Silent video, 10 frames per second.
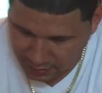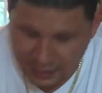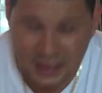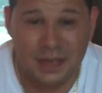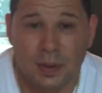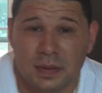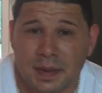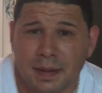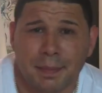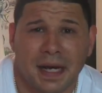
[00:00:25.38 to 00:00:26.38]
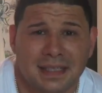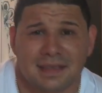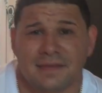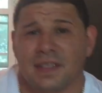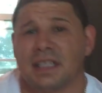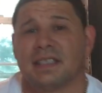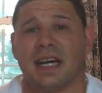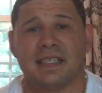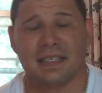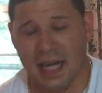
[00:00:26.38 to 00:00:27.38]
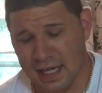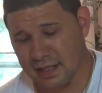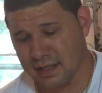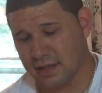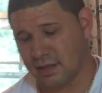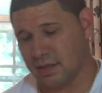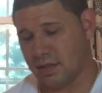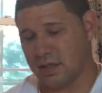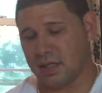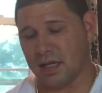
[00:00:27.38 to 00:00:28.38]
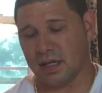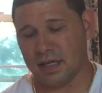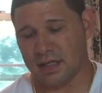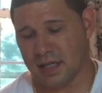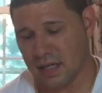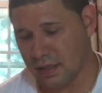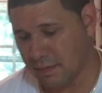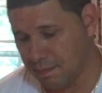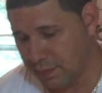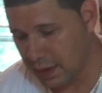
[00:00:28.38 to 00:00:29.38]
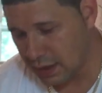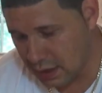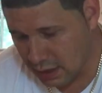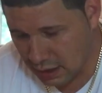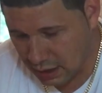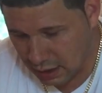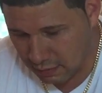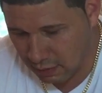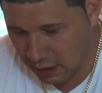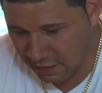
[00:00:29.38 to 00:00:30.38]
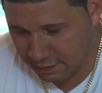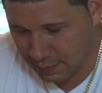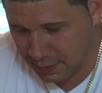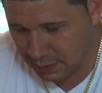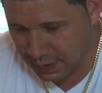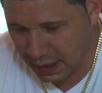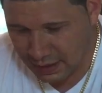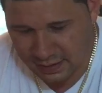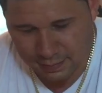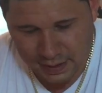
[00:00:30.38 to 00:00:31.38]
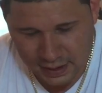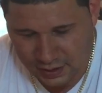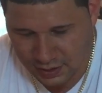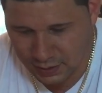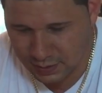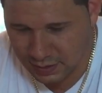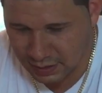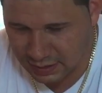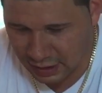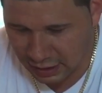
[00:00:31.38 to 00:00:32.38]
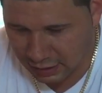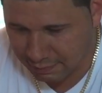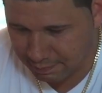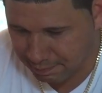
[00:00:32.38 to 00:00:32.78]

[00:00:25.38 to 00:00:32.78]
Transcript: This is supposed to be a box of size 9 to 10. Right off the rip though, we got some kids shoes, it looks like.